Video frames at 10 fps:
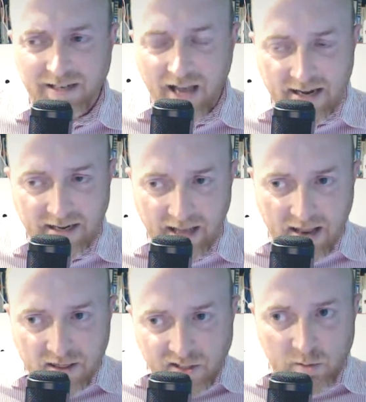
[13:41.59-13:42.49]

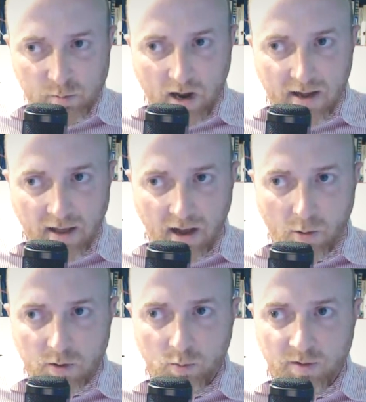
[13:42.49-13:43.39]
And this is where I
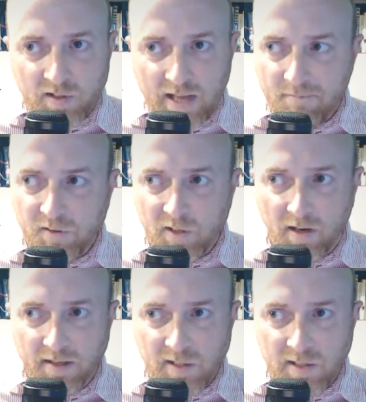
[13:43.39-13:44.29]
would always
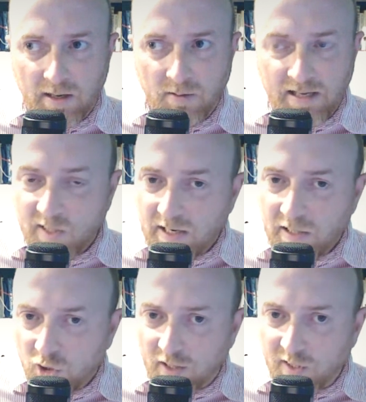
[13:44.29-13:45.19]
emphasize, you know, it's
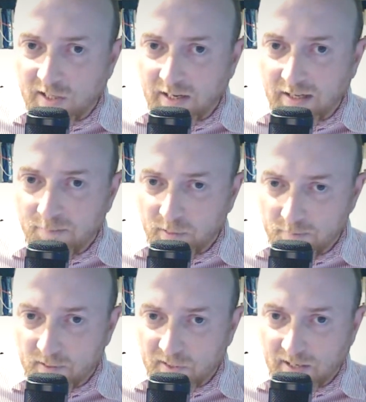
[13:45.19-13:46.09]
interesting
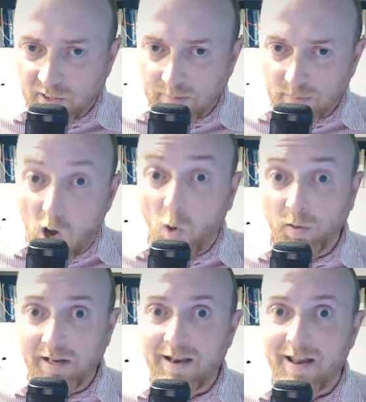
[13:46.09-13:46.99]
potentially, but hold
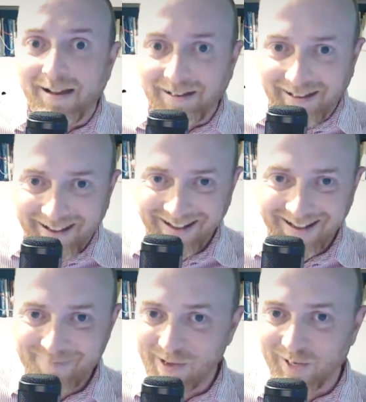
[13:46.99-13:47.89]
it lightly,
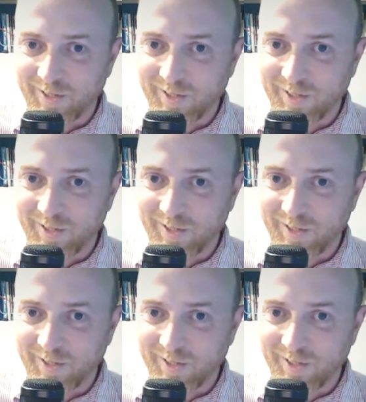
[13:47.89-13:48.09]
because it's